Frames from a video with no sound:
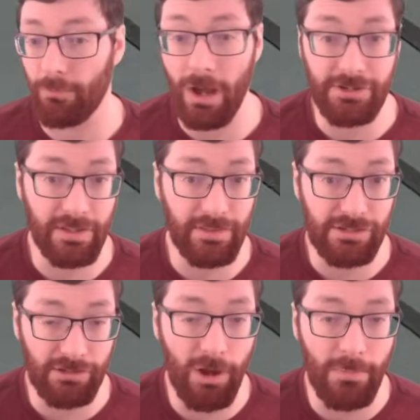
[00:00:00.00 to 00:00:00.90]
watching the
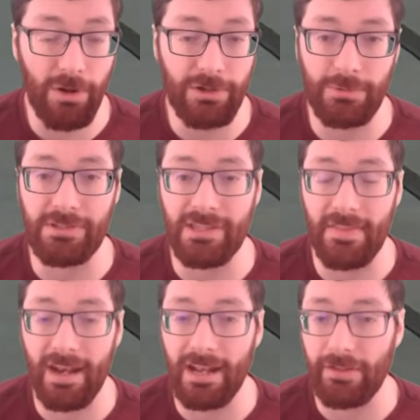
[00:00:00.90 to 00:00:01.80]
slow-mo, you would say
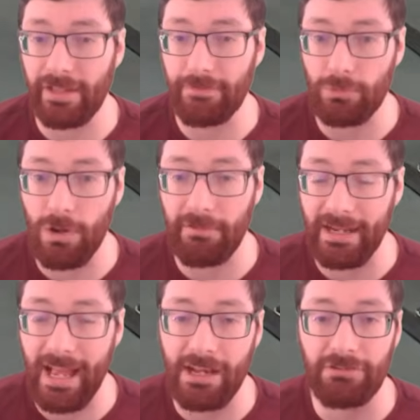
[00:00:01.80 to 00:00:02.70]
that anything of
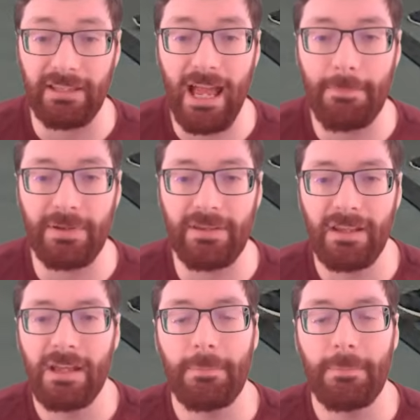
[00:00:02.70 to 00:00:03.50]
quality actually happened.